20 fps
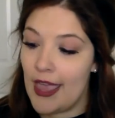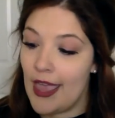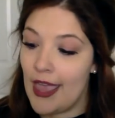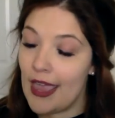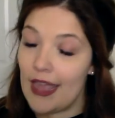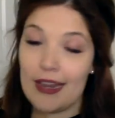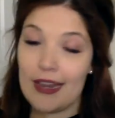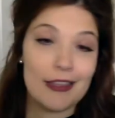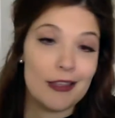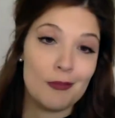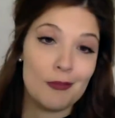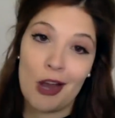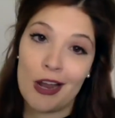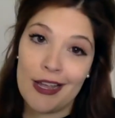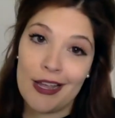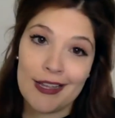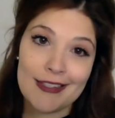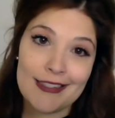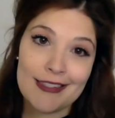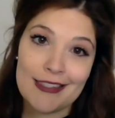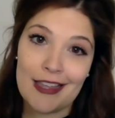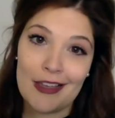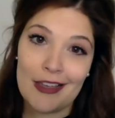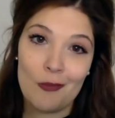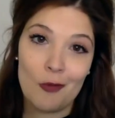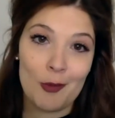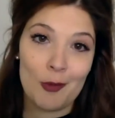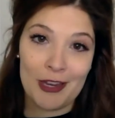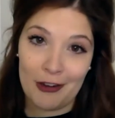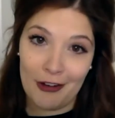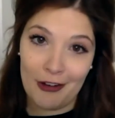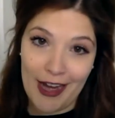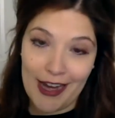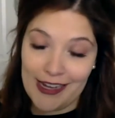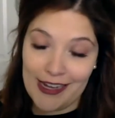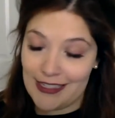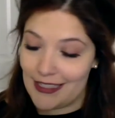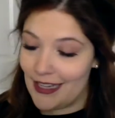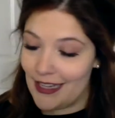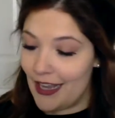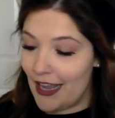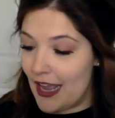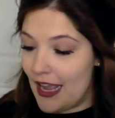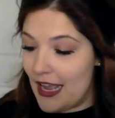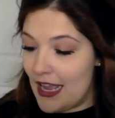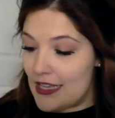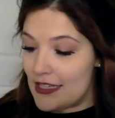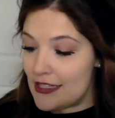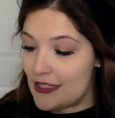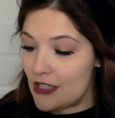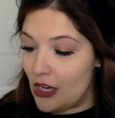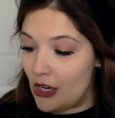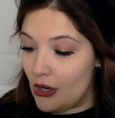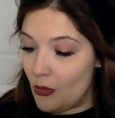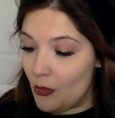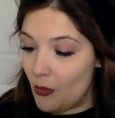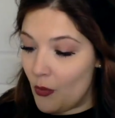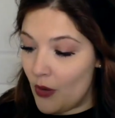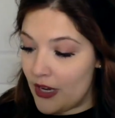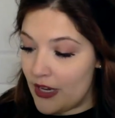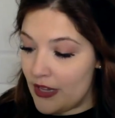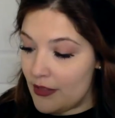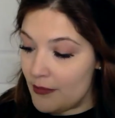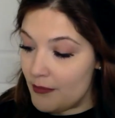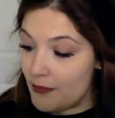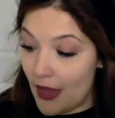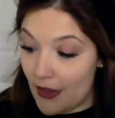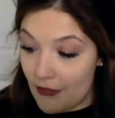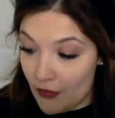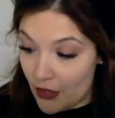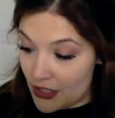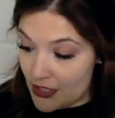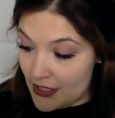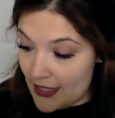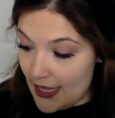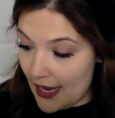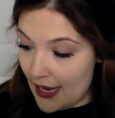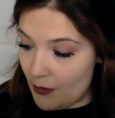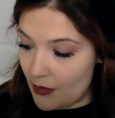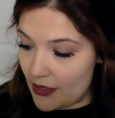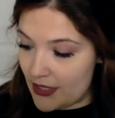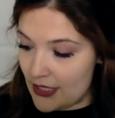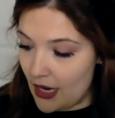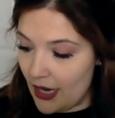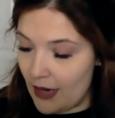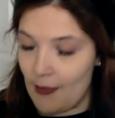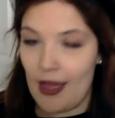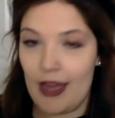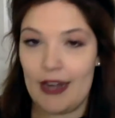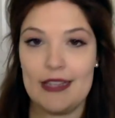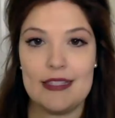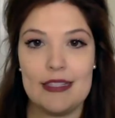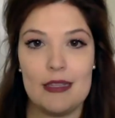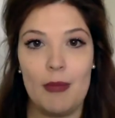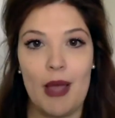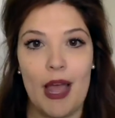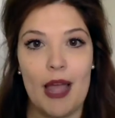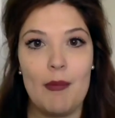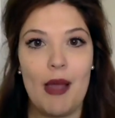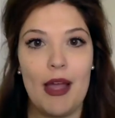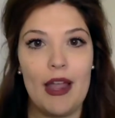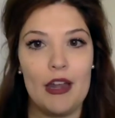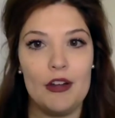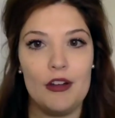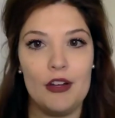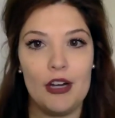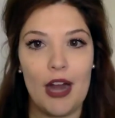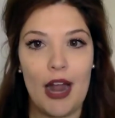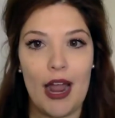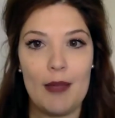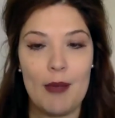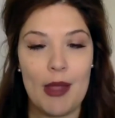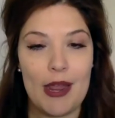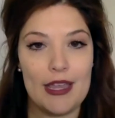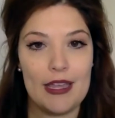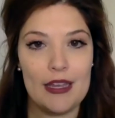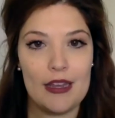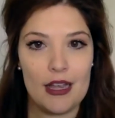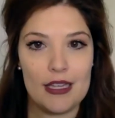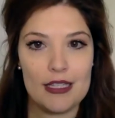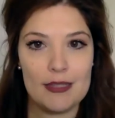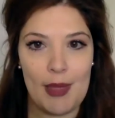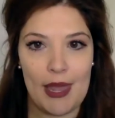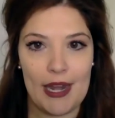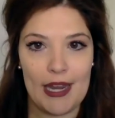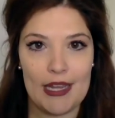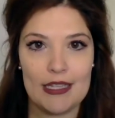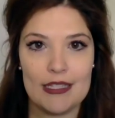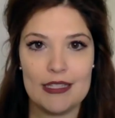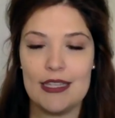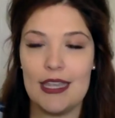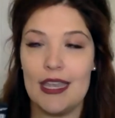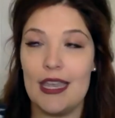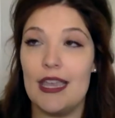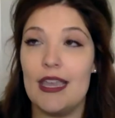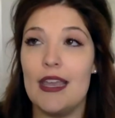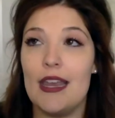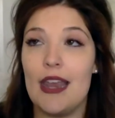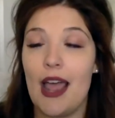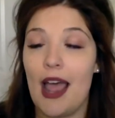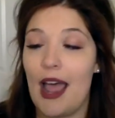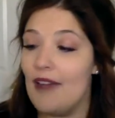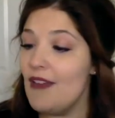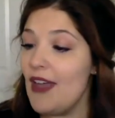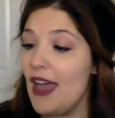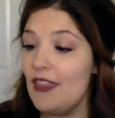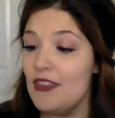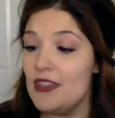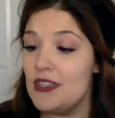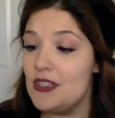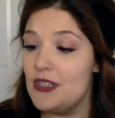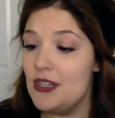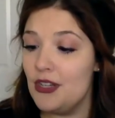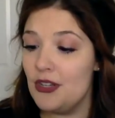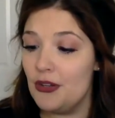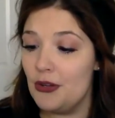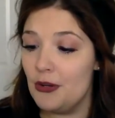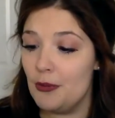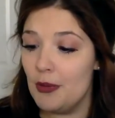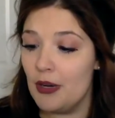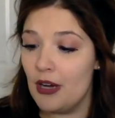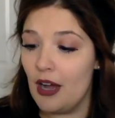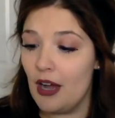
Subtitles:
any of the products will be great. So my first thing I want to talk about is the Bye Bye Under Eye by IT Cosmetics. I've had this tube,